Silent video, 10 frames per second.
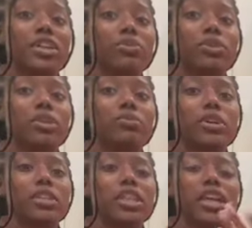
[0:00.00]
It really
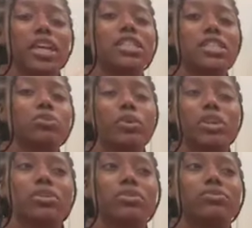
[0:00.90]
went, like, it's super
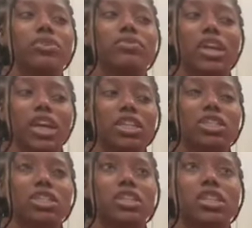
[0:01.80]
cute for
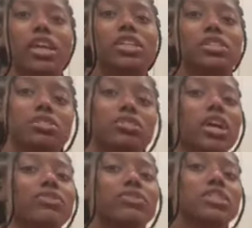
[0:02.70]
vacation and like certain
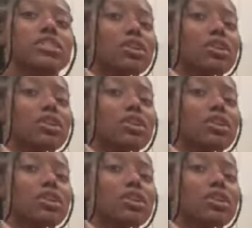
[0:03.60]
outfits.